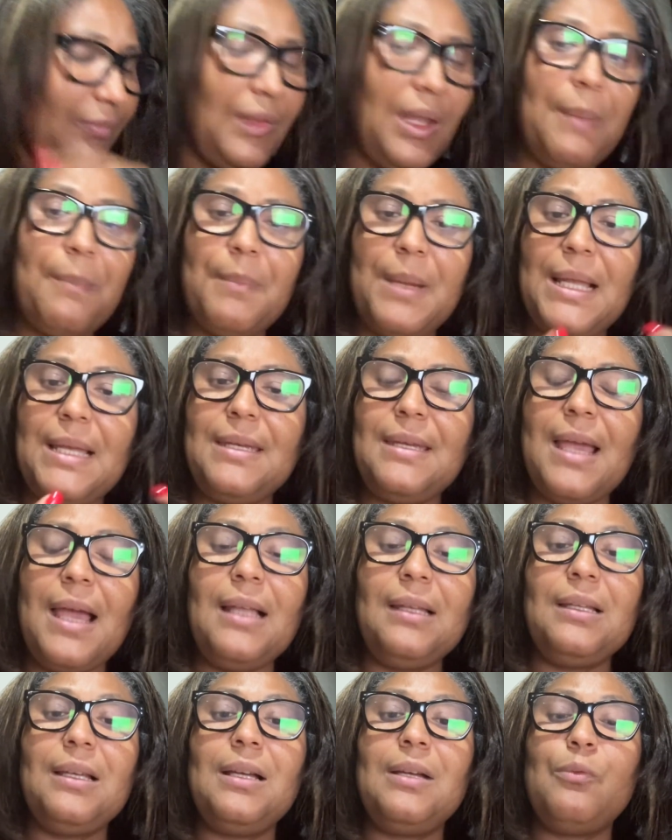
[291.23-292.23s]

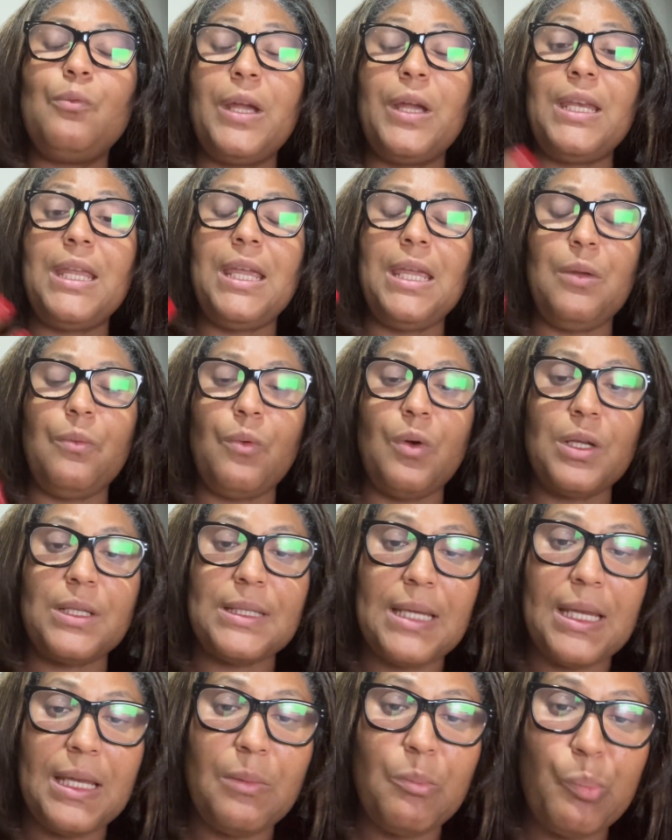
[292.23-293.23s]
Mandela, when he
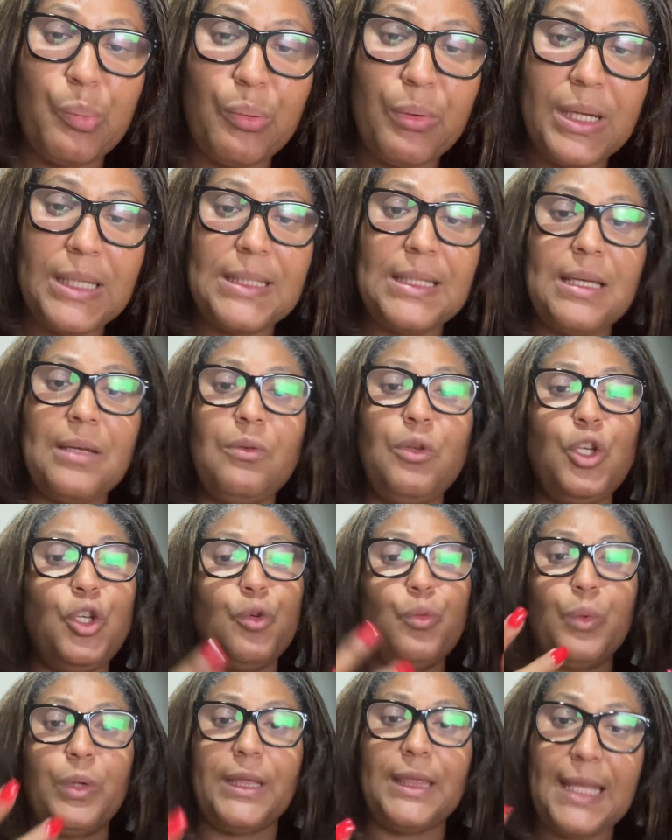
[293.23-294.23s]
was in prison,
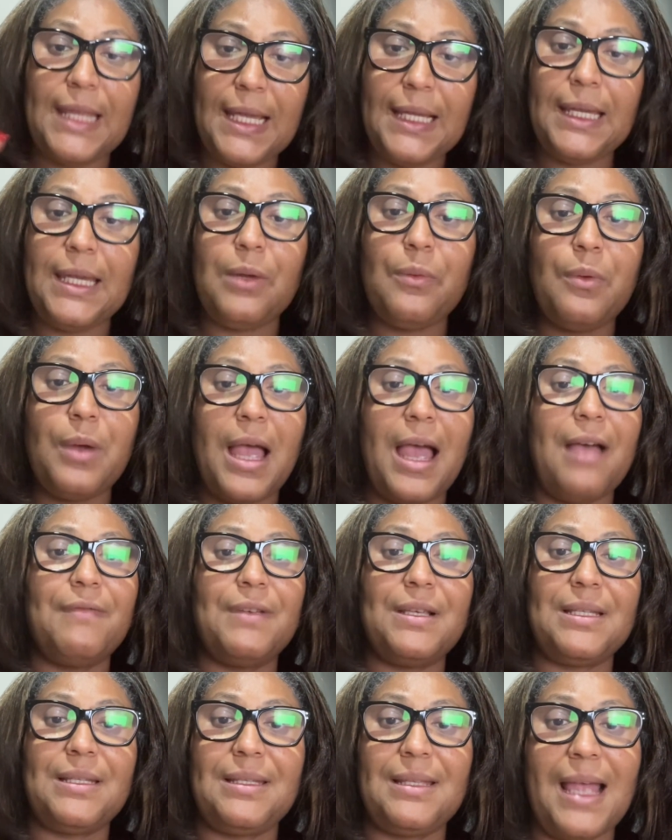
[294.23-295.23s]
you would think he would have
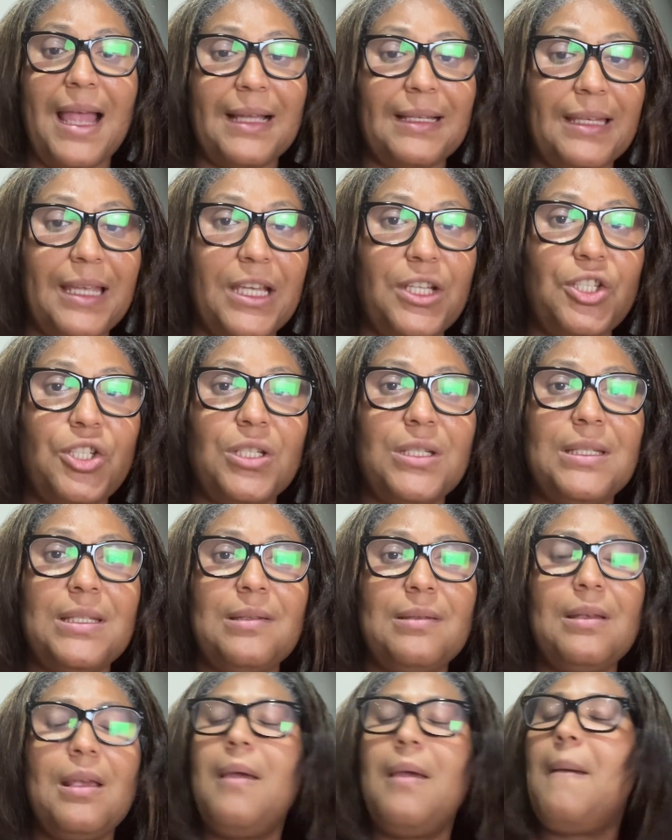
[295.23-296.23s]
a stagnation,
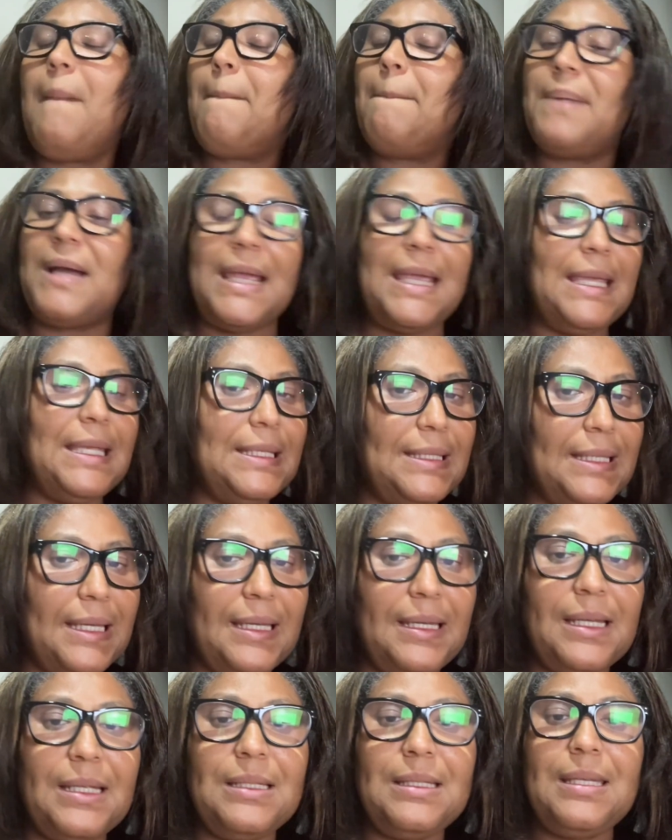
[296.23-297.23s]
but he
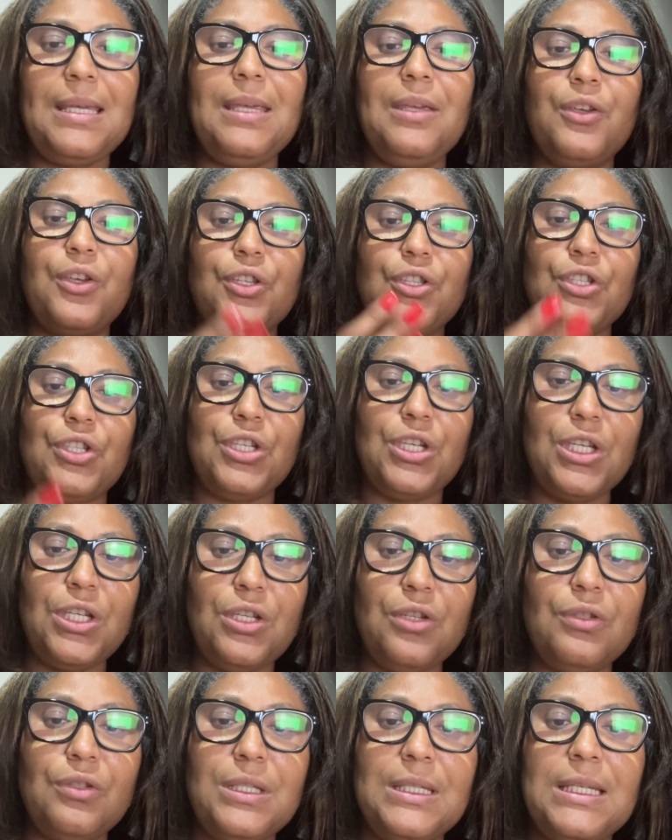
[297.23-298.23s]
didn't. He
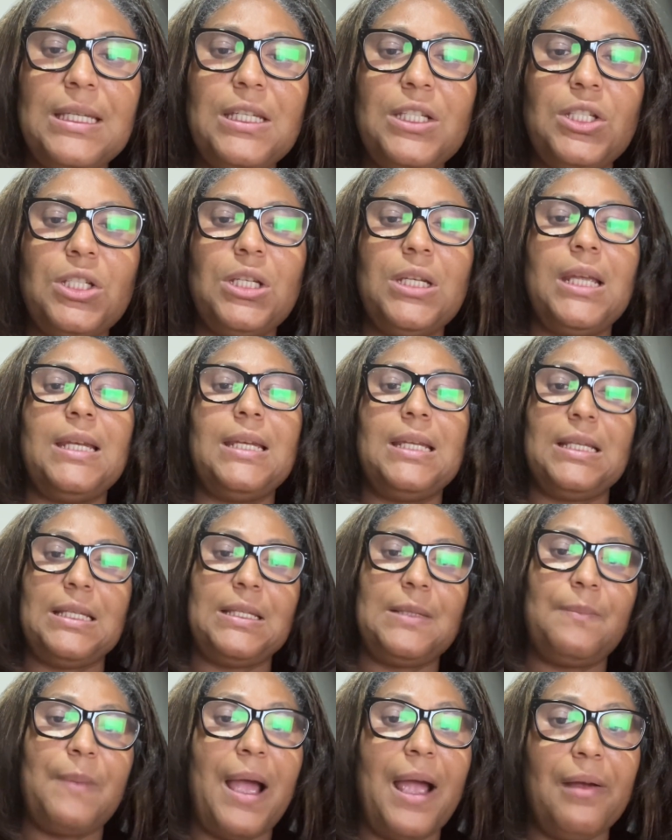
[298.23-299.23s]
continued teaching and
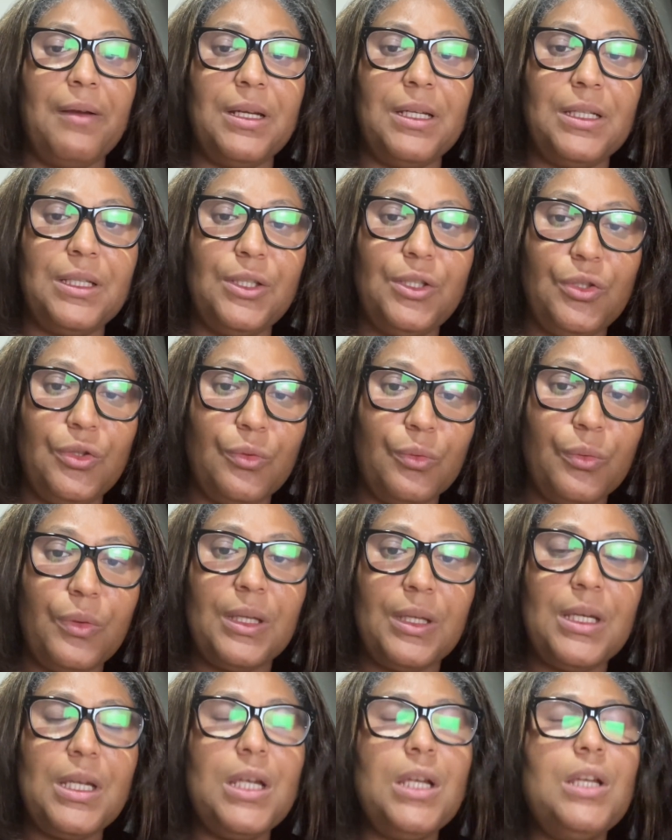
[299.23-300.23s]
inspiring the
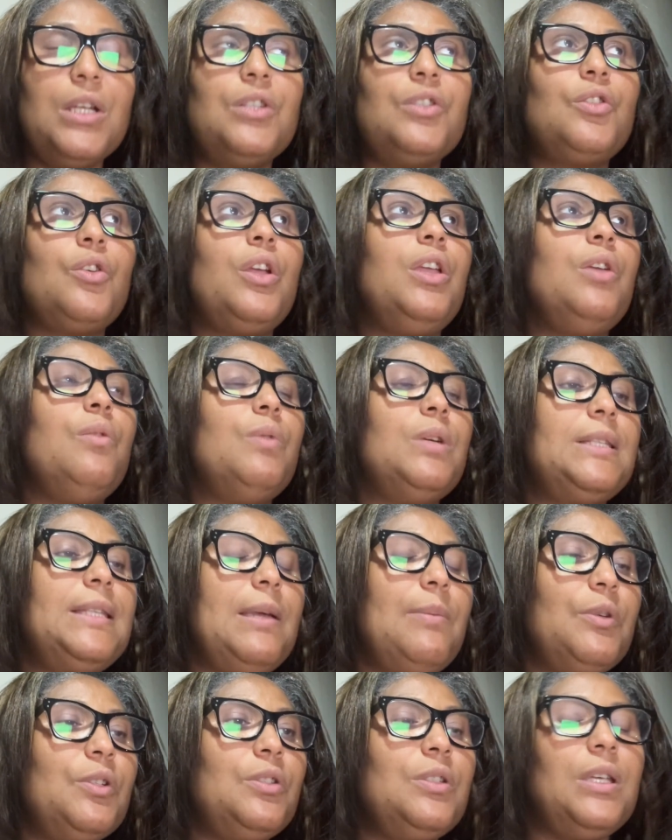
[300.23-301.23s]
youth. So he was
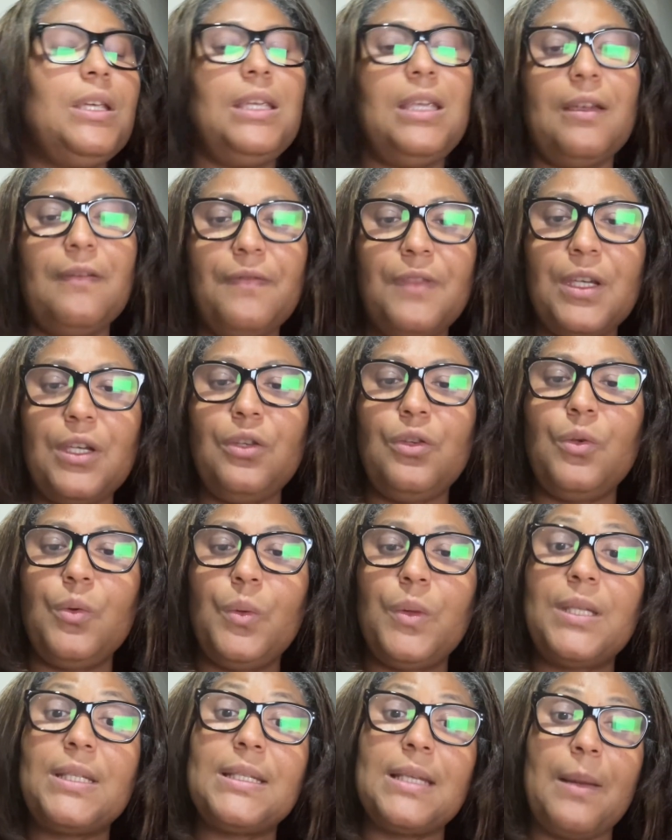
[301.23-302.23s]
able to give the
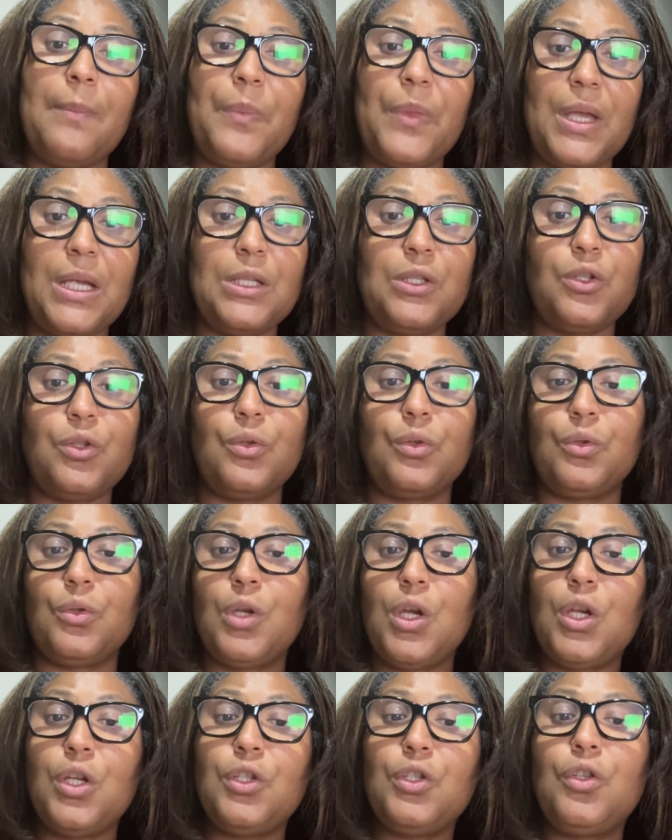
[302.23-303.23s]
youth something to
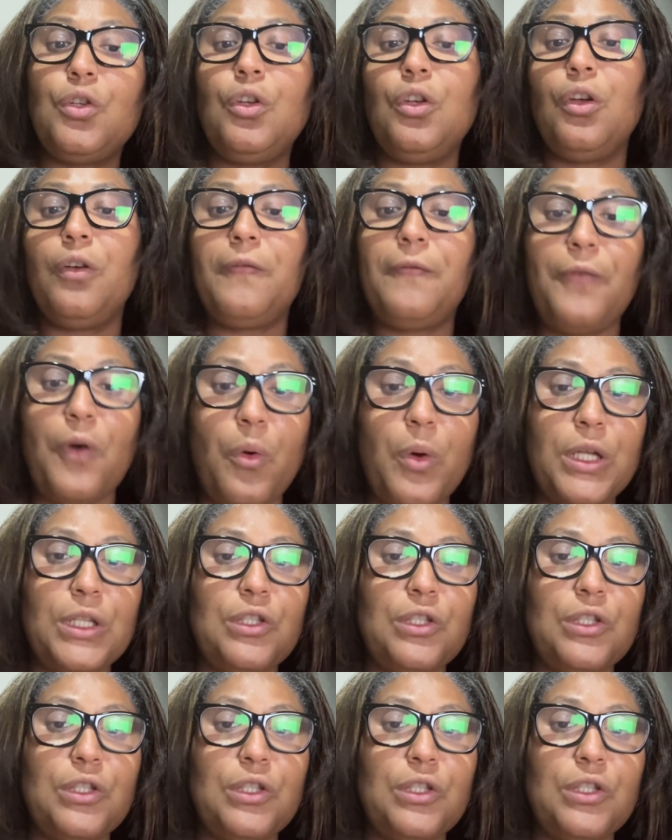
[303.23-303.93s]
look forward